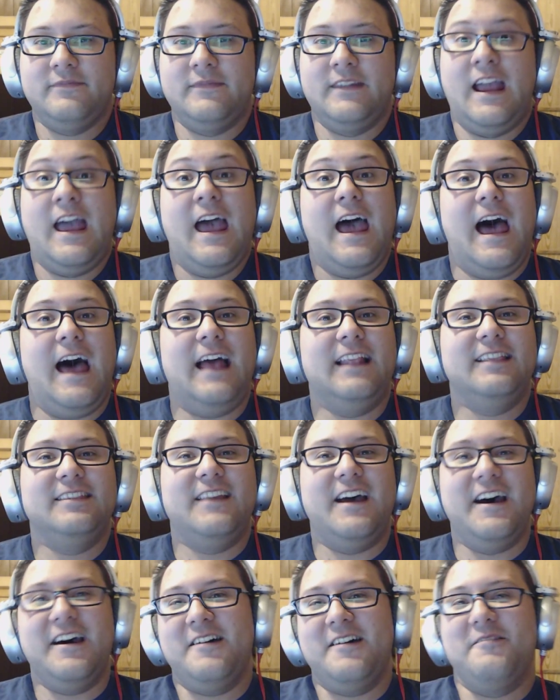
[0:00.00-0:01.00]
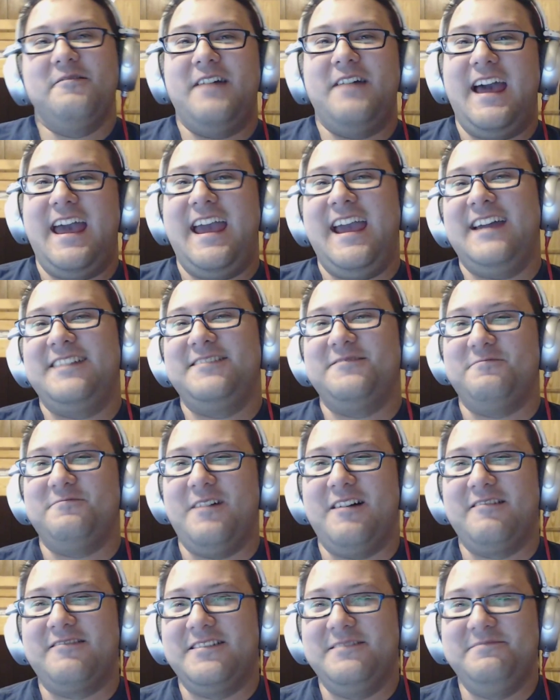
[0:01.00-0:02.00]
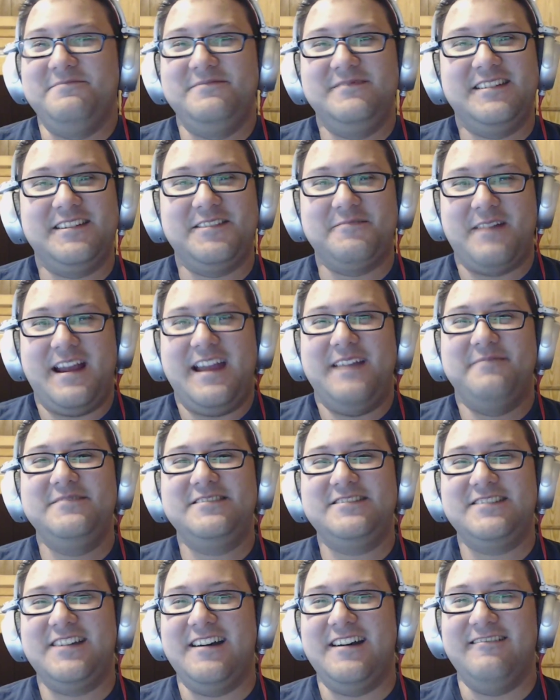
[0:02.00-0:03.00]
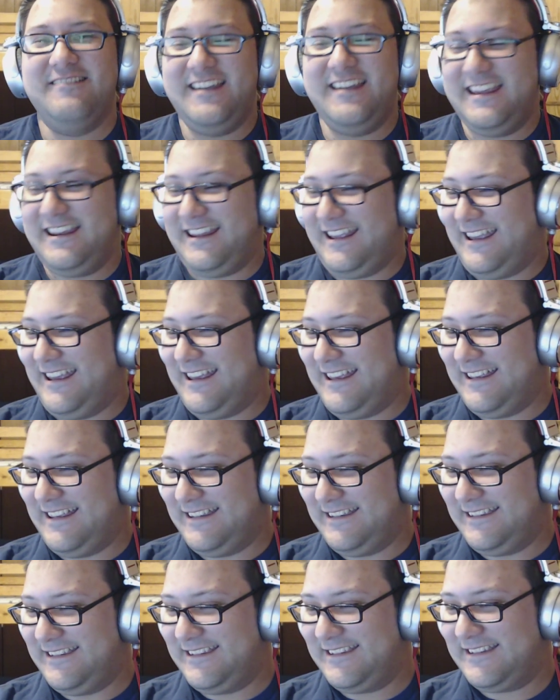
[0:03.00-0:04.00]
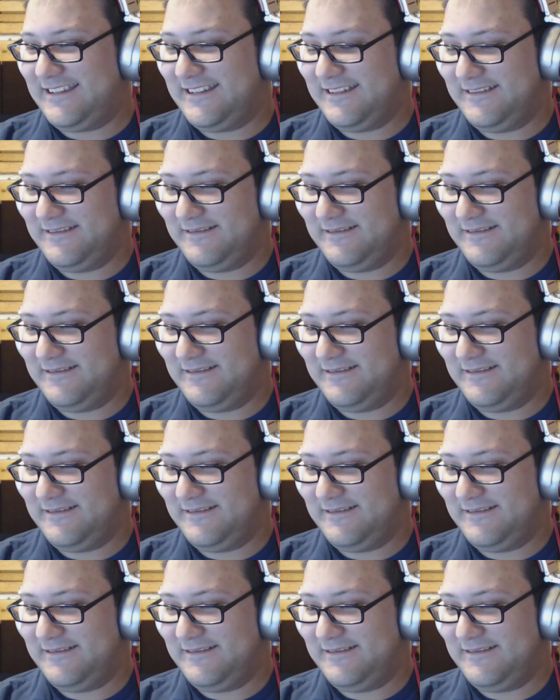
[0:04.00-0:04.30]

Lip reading: Hello and welcome to the Ram Show. It is.